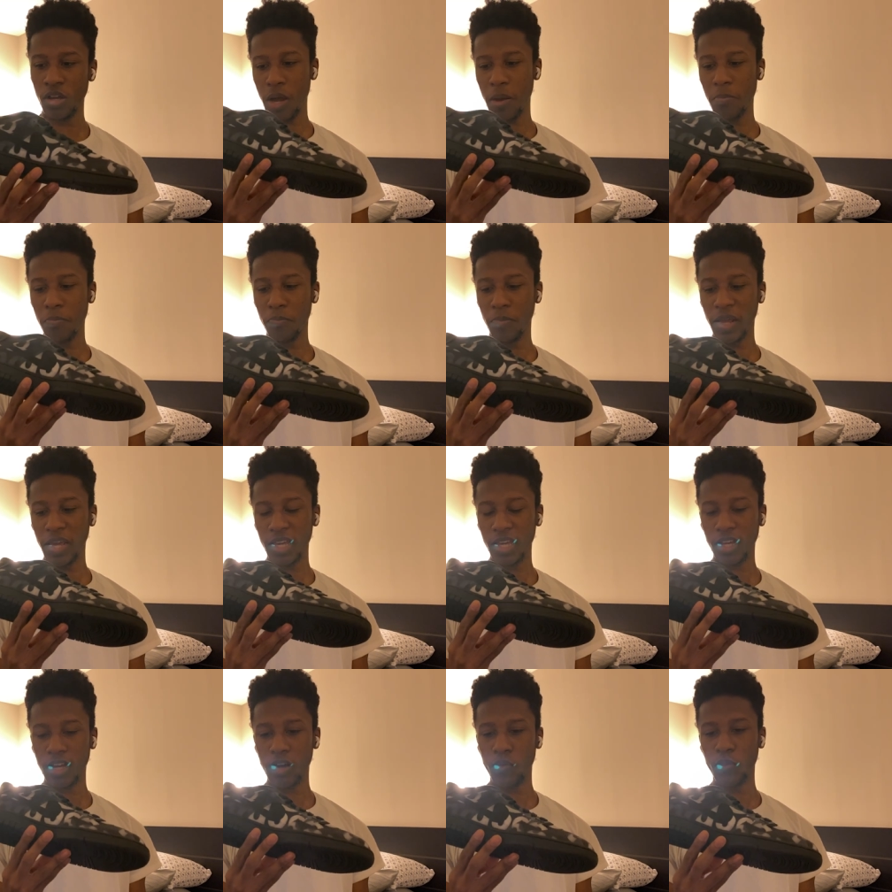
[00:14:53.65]
I'm
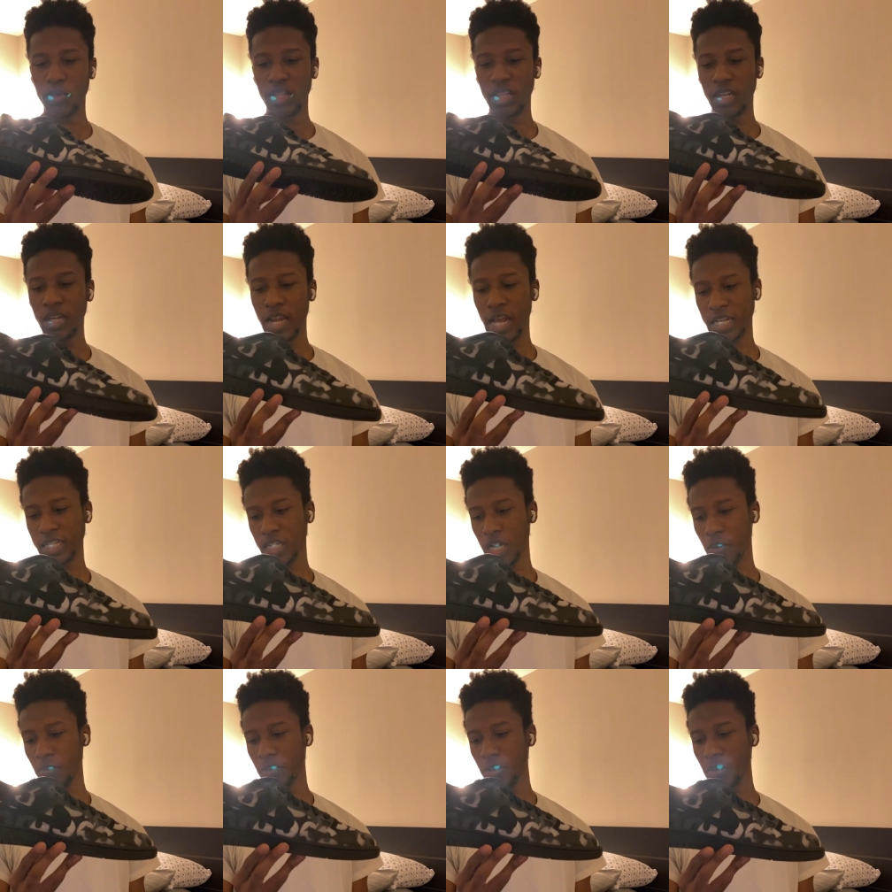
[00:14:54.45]
banking on within the
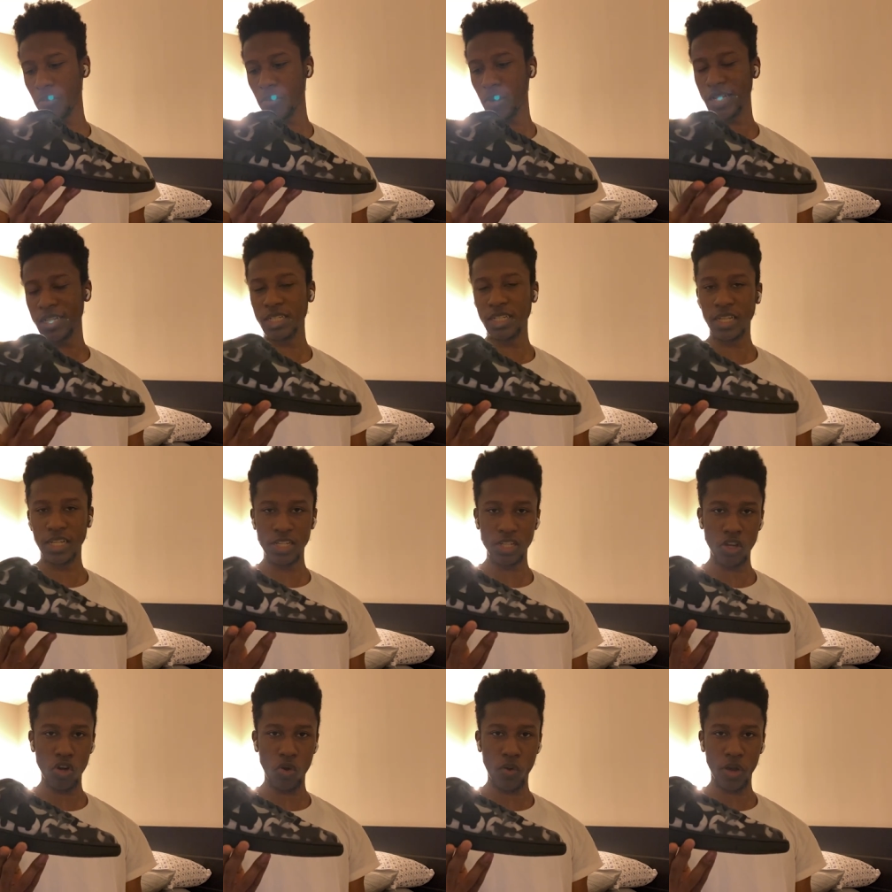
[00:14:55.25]
next couple of months
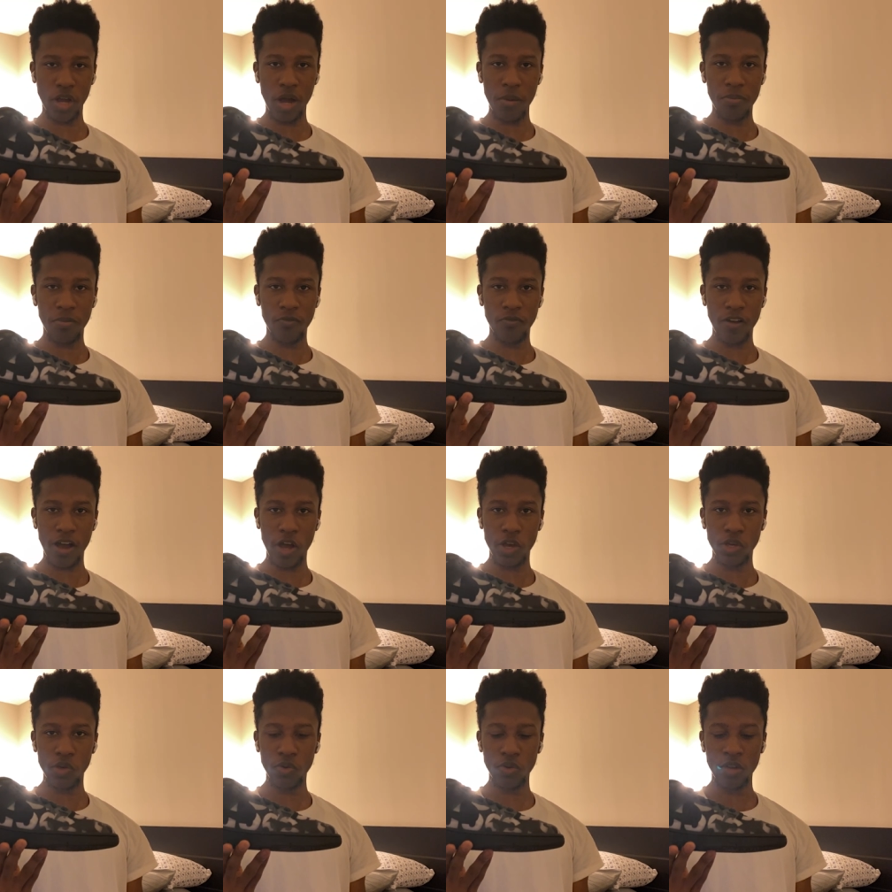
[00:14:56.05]
these going up in
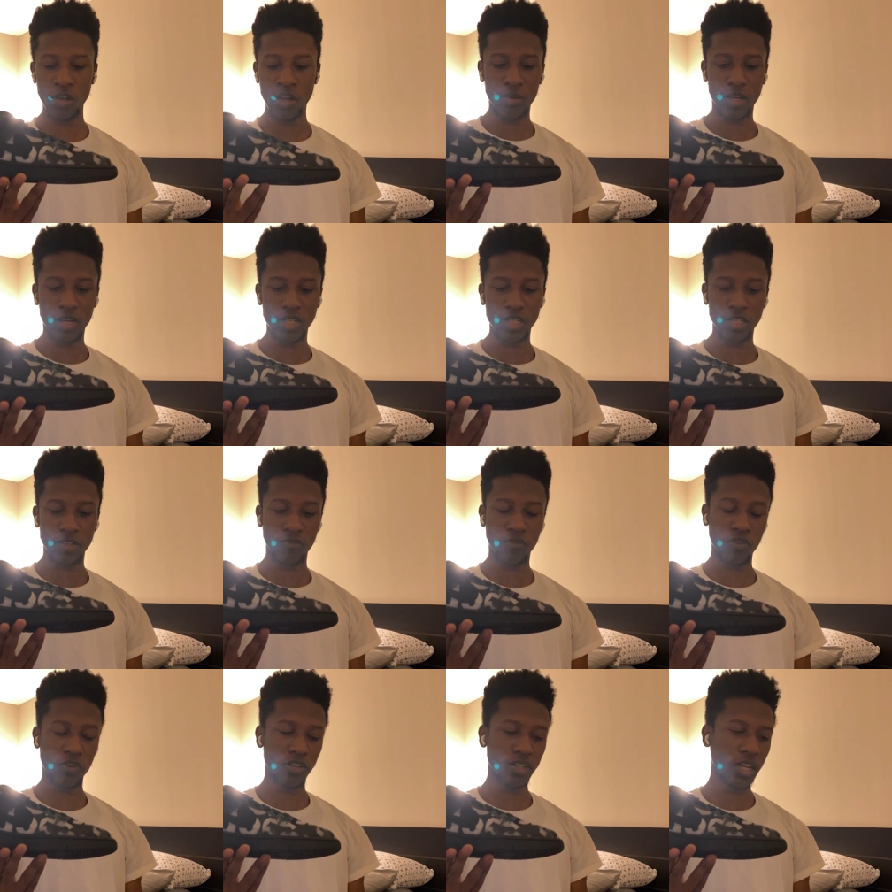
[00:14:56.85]
value, because as
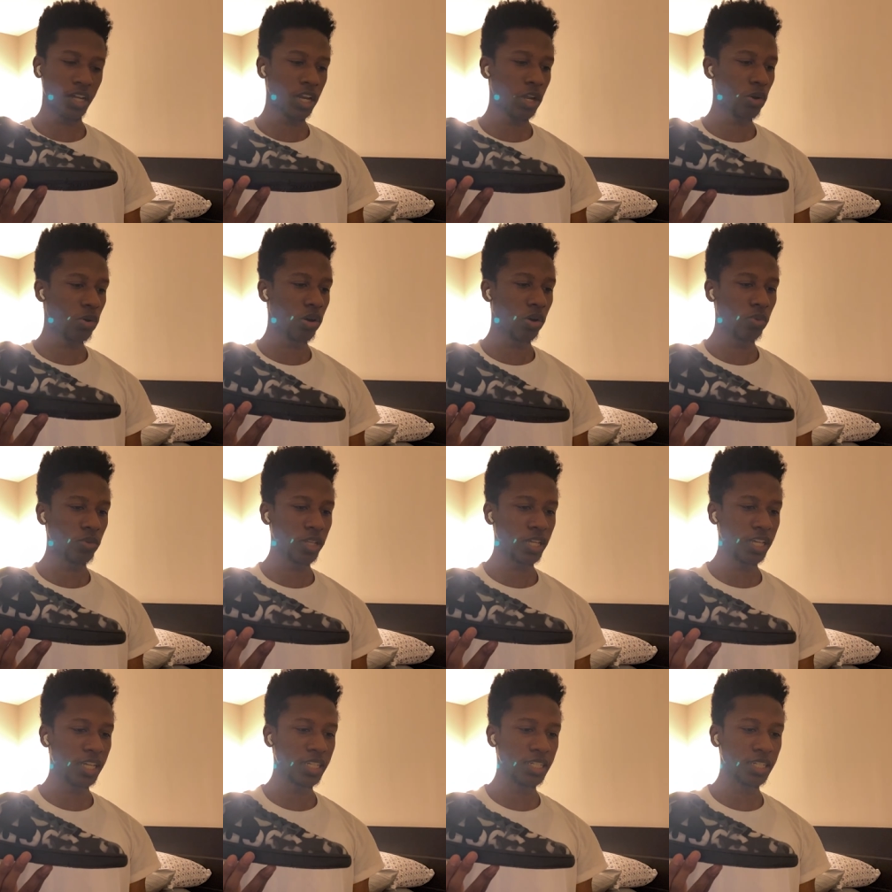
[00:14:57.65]
far as I know
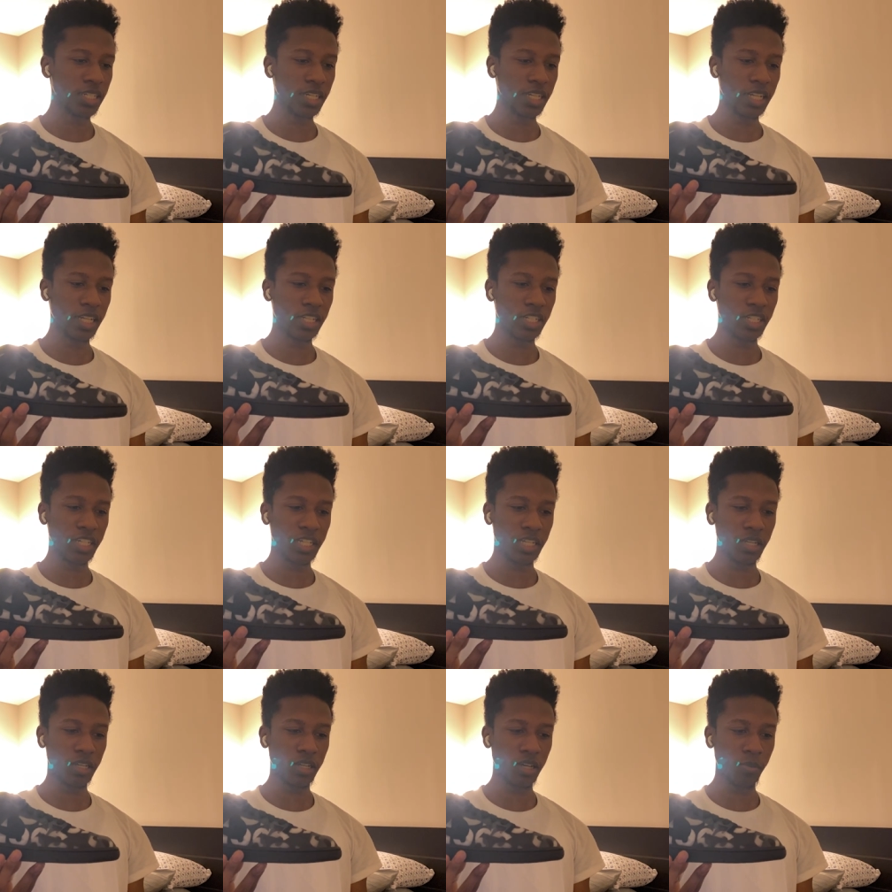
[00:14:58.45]
only C D
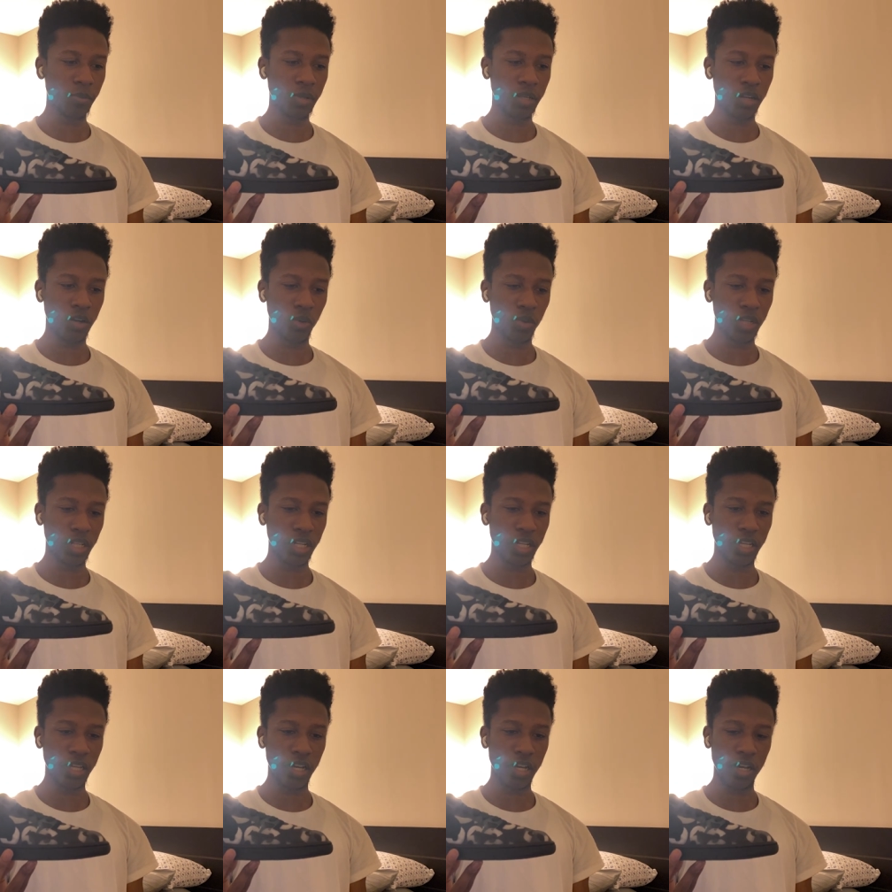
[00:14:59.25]
G, I mean only
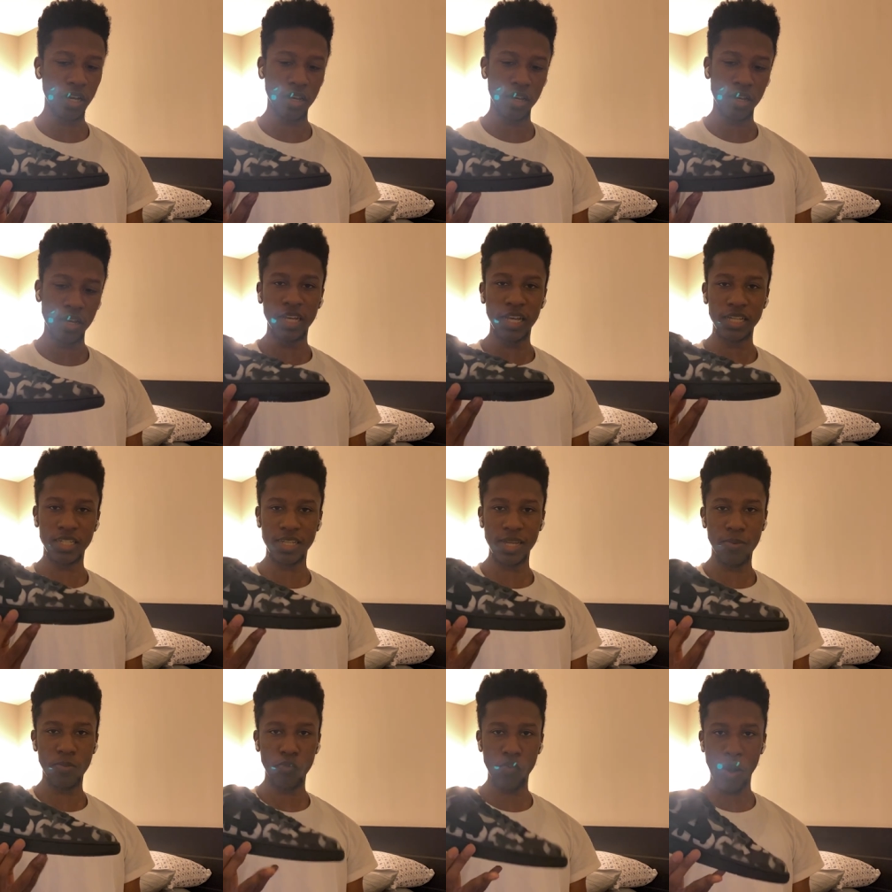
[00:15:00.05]
the uh, D
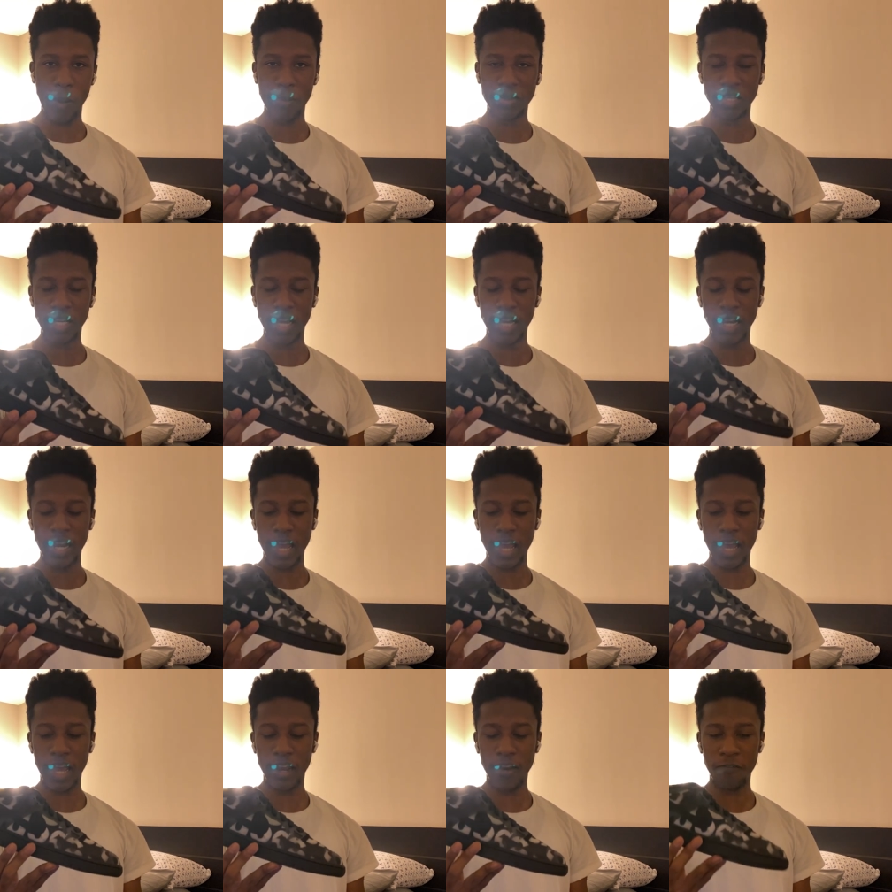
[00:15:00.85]
S M website
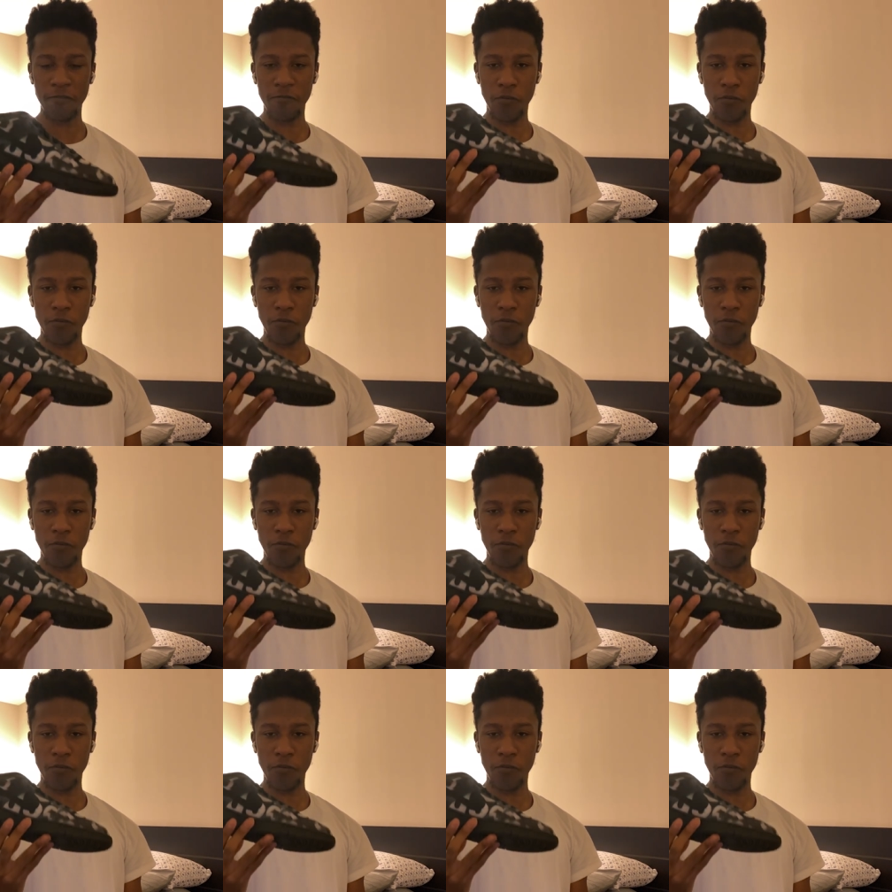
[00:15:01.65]
and